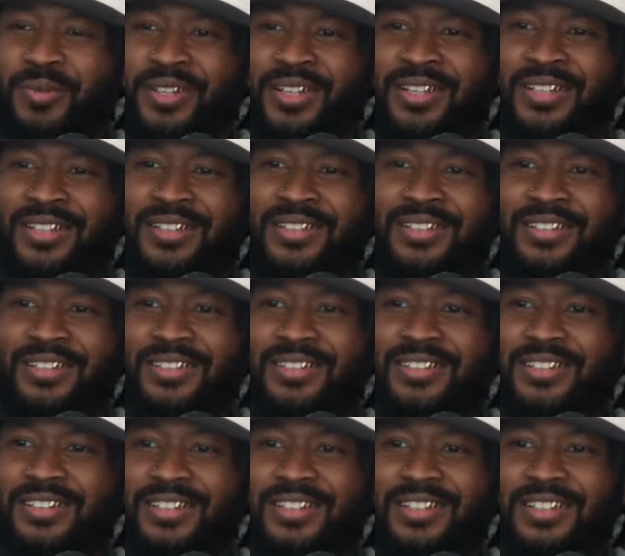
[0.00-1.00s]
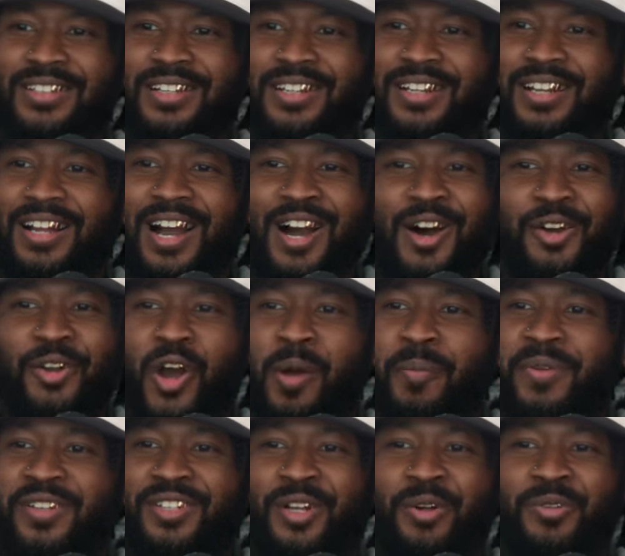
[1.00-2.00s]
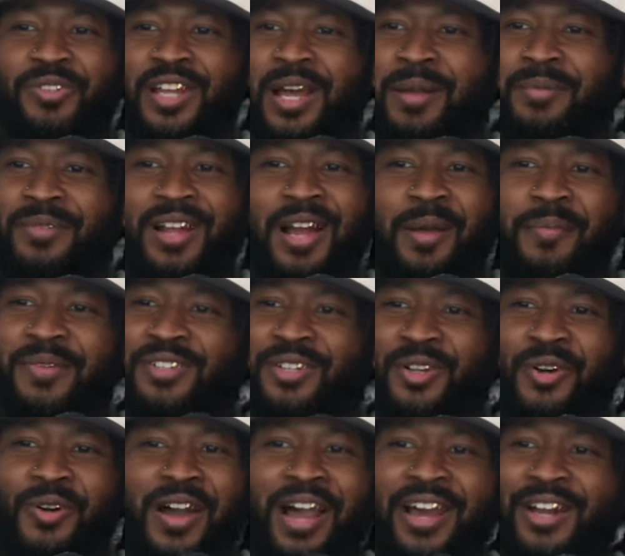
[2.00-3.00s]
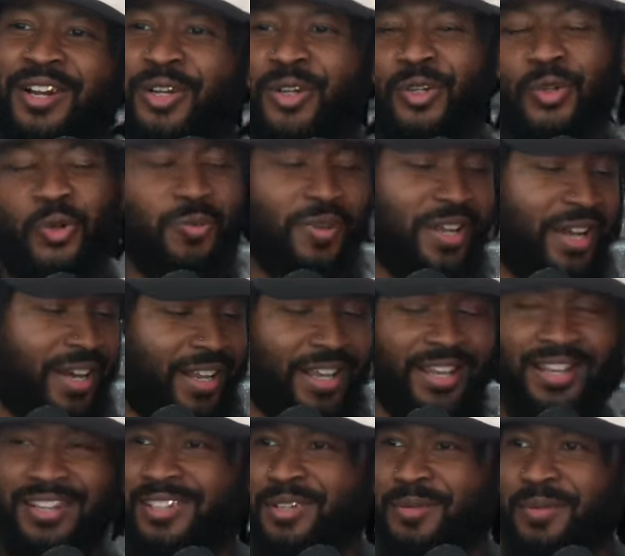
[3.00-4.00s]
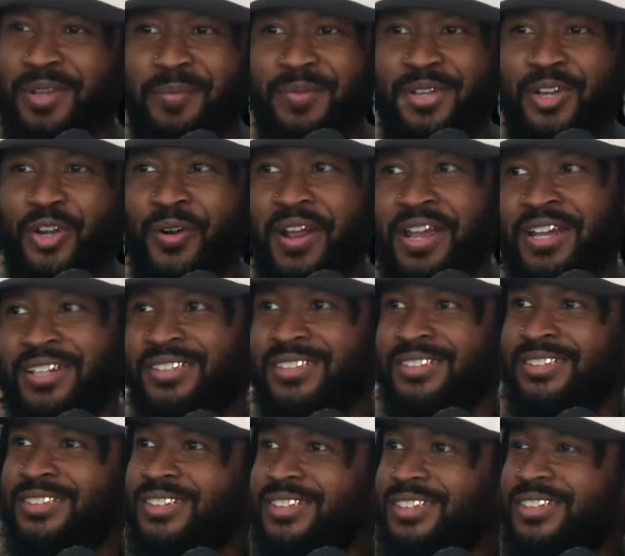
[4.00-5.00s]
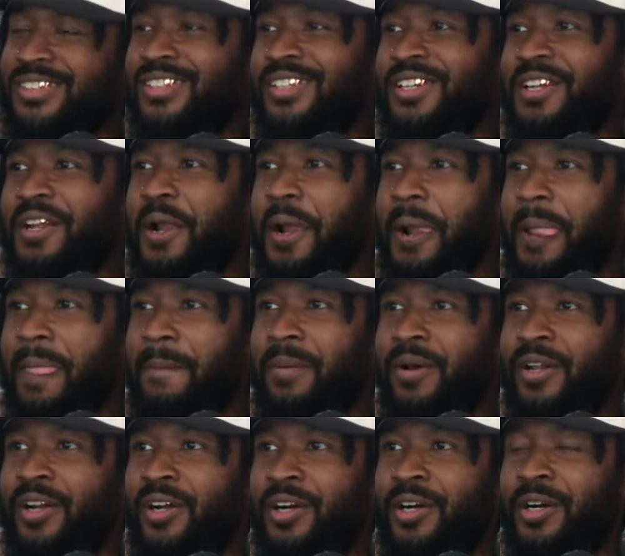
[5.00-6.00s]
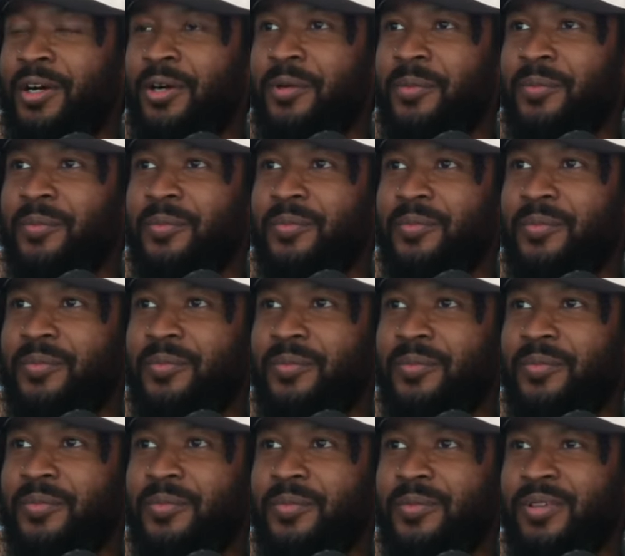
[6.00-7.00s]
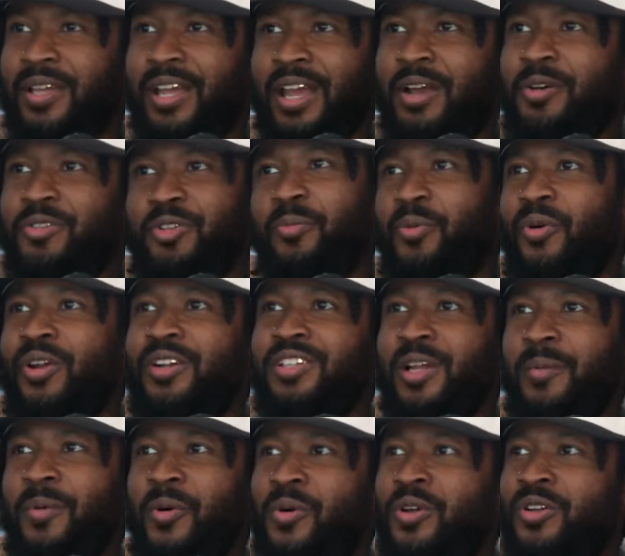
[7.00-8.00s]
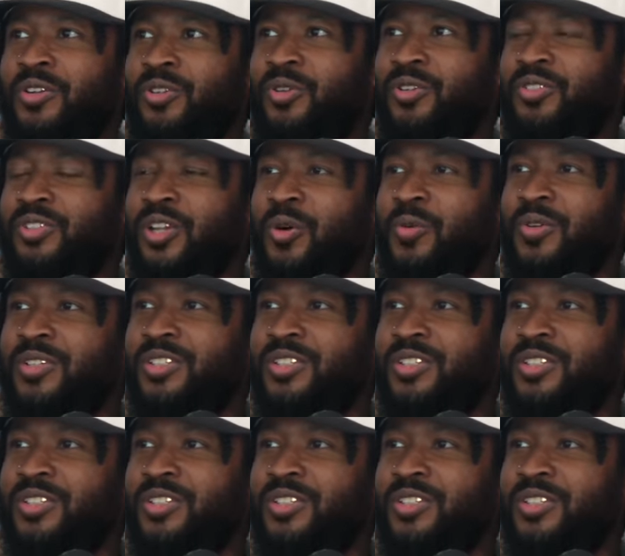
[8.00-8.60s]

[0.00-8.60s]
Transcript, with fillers: man? I don't know. I be so tapped. I be so out of the loop nowadays. It, it be crazy. But um, yeah, it was a point in time I wanted to do a song